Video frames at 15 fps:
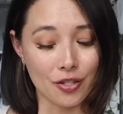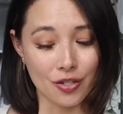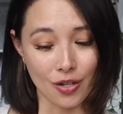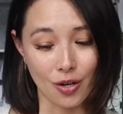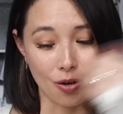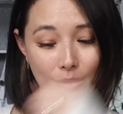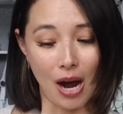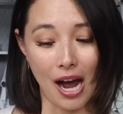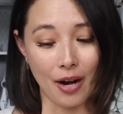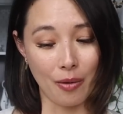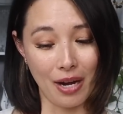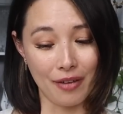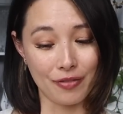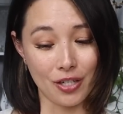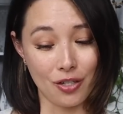so I
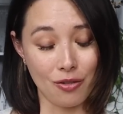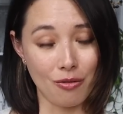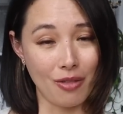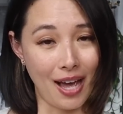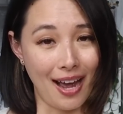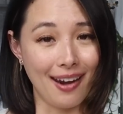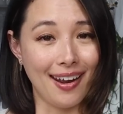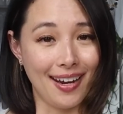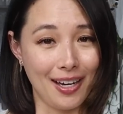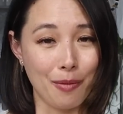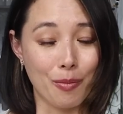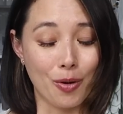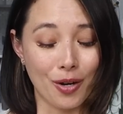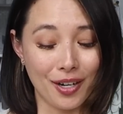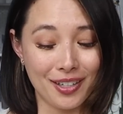don't have to do that
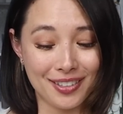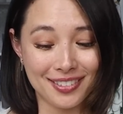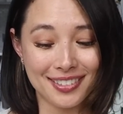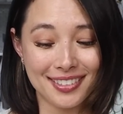anymore.